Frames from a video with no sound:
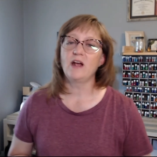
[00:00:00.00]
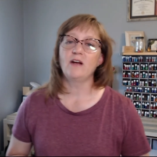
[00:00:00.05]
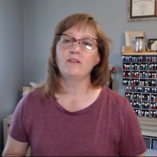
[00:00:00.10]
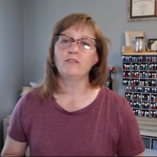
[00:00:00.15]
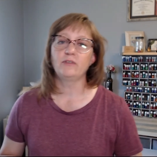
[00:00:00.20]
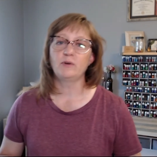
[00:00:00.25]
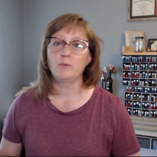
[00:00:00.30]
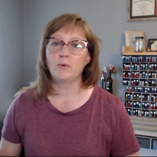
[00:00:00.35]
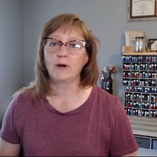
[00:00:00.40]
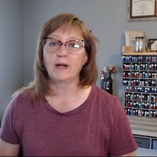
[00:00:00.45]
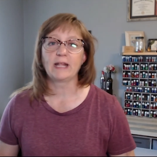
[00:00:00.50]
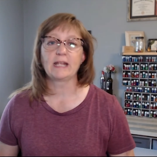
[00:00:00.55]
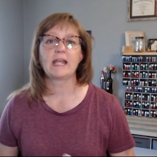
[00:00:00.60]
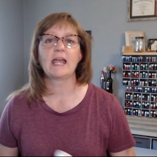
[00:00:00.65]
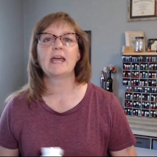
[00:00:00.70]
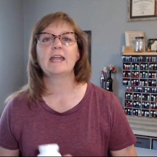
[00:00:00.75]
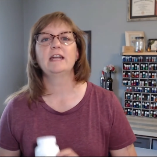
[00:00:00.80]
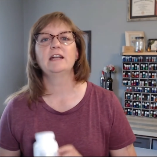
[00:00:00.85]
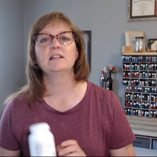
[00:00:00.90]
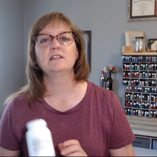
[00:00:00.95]
every morning,
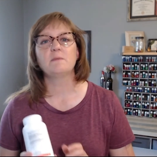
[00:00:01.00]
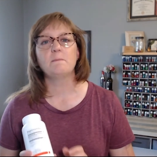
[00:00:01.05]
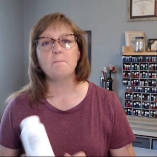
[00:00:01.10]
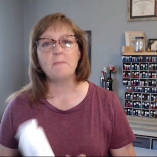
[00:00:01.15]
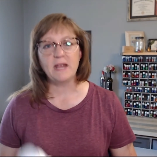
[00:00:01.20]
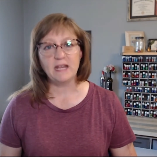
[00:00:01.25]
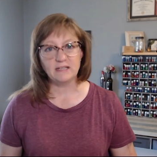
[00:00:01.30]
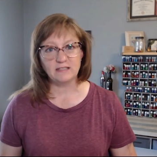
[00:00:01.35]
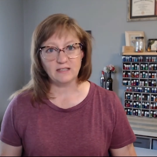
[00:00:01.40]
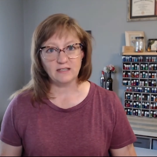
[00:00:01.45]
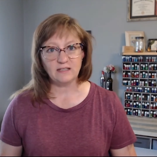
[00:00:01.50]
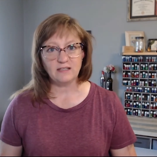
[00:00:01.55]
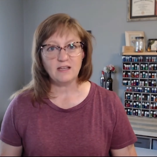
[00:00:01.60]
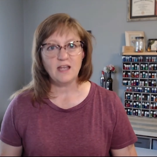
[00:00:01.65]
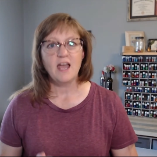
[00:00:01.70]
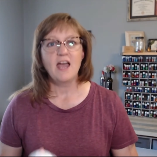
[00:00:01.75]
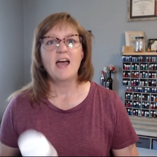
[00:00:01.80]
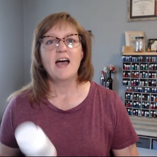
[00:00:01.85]
and it's amazing.